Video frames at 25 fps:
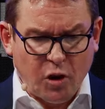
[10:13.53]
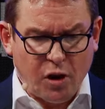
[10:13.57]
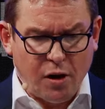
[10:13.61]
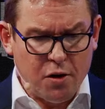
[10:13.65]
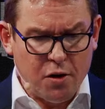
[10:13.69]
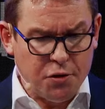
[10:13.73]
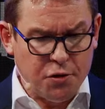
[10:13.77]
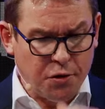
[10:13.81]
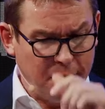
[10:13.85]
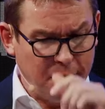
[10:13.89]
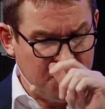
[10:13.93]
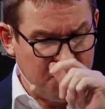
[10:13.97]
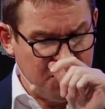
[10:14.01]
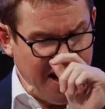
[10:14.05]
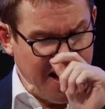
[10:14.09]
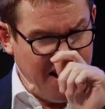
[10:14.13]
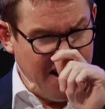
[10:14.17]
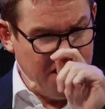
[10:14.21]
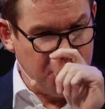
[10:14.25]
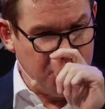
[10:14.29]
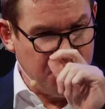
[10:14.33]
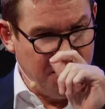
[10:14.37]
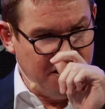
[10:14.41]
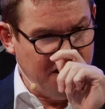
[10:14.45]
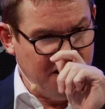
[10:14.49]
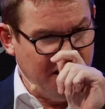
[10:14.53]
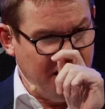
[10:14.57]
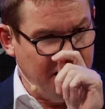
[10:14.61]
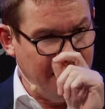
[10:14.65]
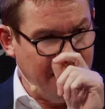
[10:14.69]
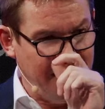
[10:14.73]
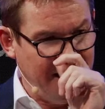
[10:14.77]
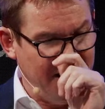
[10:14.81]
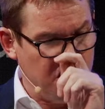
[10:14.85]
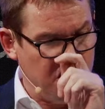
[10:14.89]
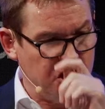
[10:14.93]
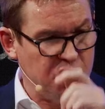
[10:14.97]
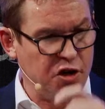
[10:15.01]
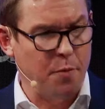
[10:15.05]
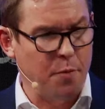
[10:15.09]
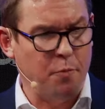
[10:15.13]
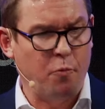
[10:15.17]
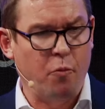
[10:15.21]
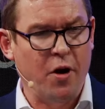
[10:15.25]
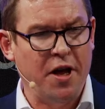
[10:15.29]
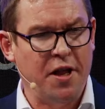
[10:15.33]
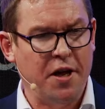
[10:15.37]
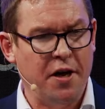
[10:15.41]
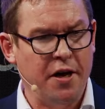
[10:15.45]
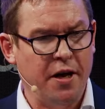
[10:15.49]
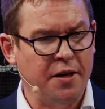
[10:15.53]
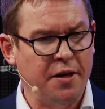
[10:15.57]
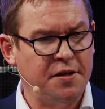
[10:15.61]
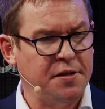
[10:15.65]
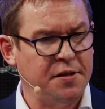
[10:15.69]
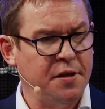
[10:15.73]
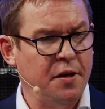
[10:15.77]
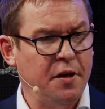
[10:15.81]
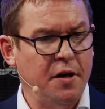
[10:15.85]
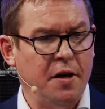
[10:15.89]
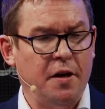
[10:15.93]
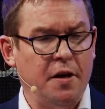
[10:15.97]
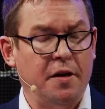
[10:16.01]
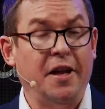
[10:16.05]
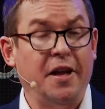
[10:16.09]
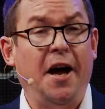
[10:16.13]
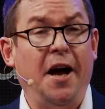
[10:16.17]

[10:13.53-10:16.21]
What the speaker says: sort of change in leadership, whether it's the